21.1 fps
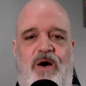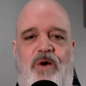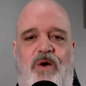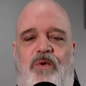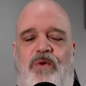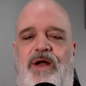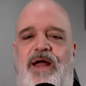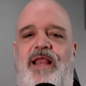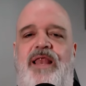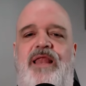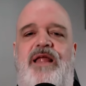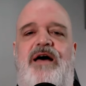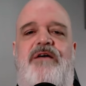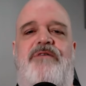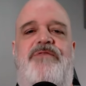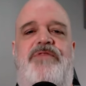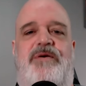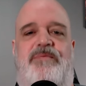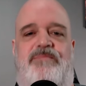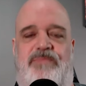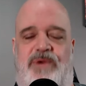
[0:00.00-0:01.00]
What I
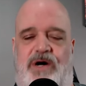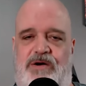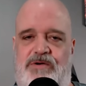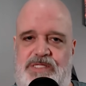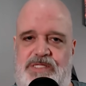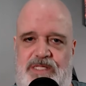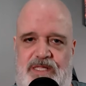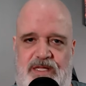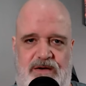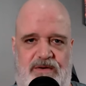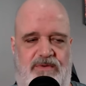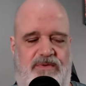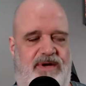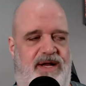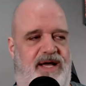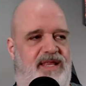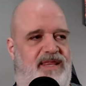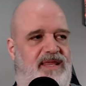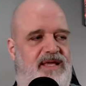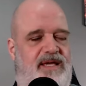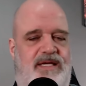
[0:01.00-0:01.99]
love the most, though, what
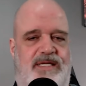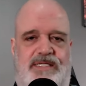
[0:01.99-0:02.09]
I think is